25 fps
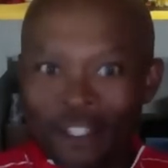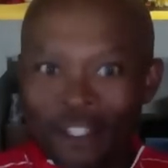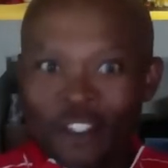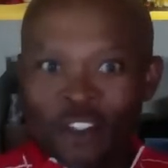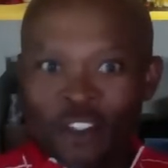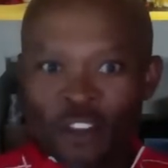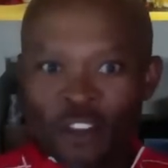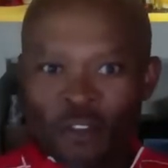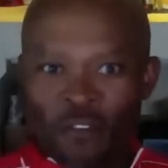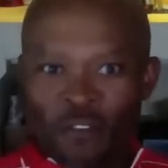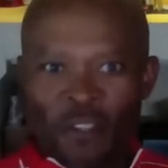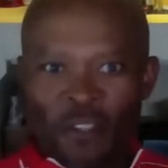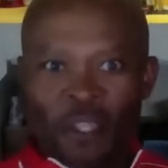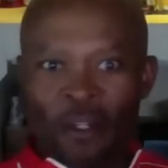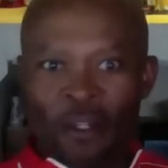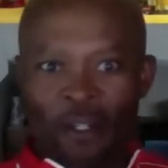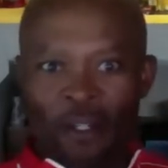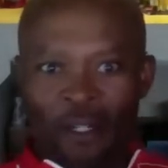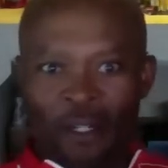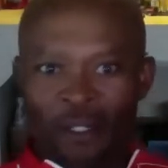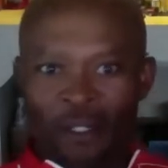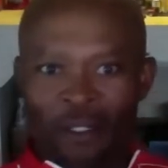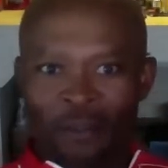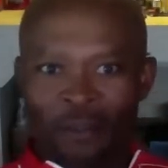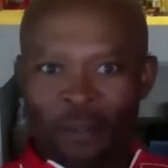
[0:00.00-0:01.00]

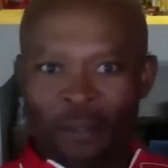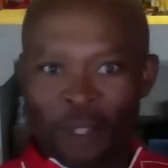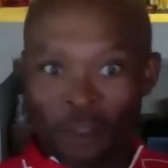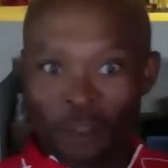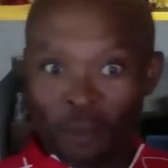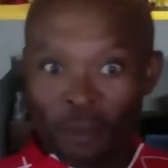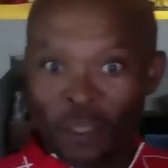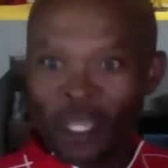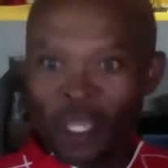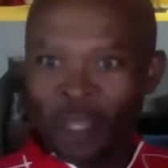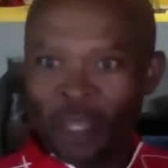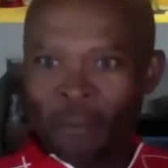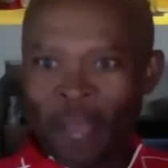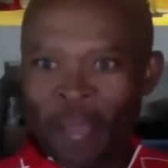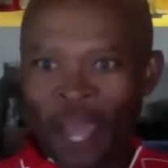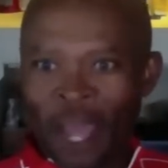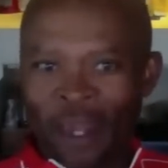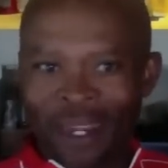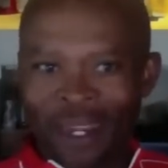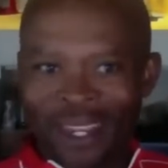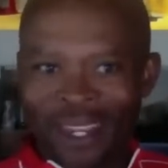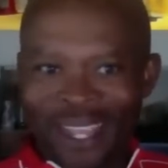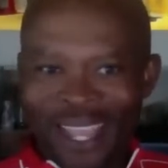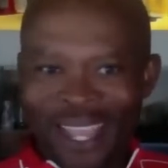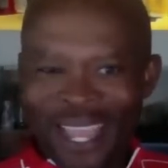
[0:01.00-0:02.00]
sphere when you think
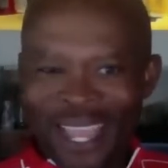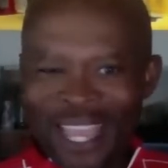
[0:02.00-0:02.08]
about it.